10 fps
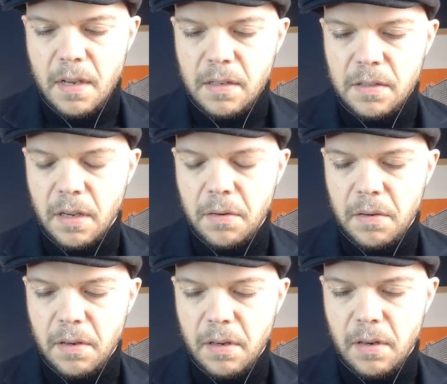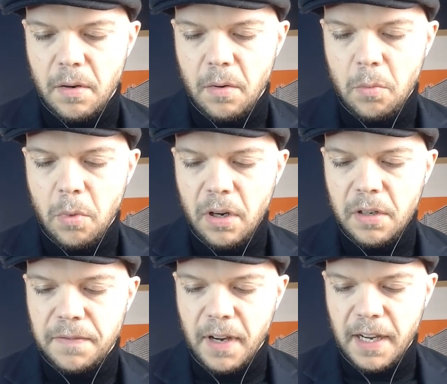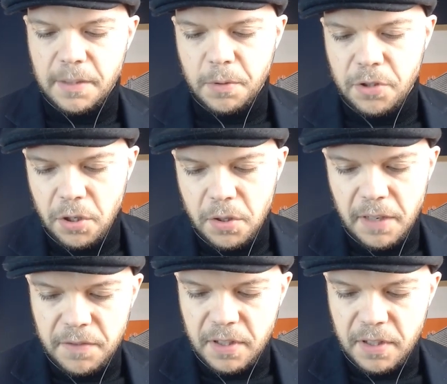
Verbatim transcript: So what advice would you give